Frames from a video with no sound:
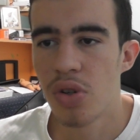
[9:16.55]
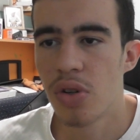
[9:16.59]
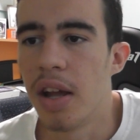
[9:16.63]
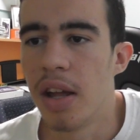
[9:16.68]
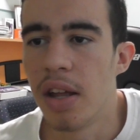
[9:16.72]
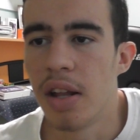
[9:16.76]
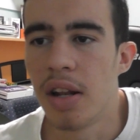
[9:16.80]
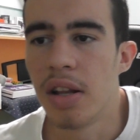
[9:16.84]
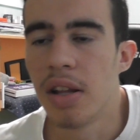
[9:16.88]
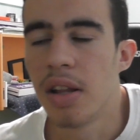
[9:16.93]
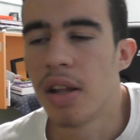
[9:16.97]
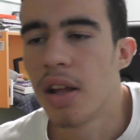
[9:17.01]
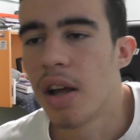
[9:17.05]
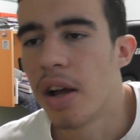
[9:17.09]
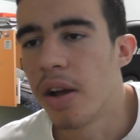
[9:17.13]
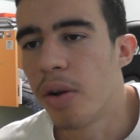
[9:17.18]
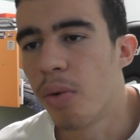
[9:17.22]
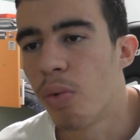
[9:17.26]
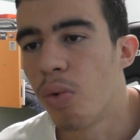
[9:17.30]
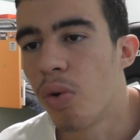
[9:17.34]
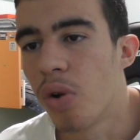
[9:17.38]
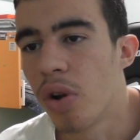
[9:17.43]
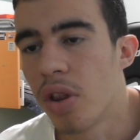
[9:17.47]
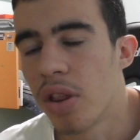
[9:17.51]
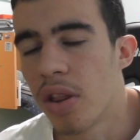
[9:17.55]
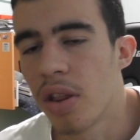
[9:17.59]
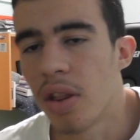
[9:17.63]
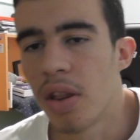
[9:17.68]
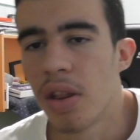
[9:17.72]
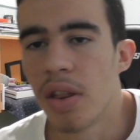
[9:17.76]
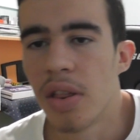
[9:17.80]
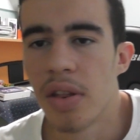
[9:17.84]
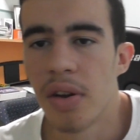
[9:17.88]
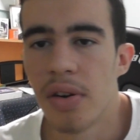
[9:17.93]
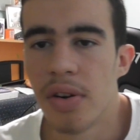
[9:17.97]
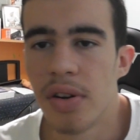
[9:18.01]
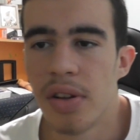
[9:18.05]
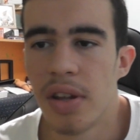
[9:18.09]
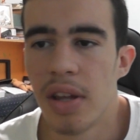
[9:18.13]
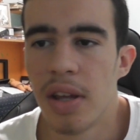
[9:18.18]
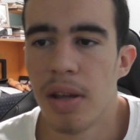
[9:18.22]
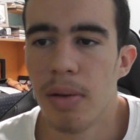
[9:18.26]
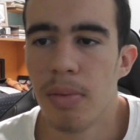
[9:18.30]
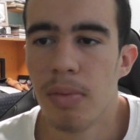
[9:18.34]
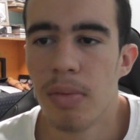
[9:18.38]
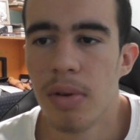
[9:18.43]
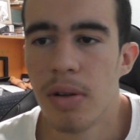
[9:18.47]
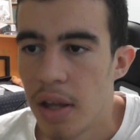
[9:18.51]
I won the 3rd
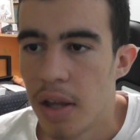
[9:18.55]
game.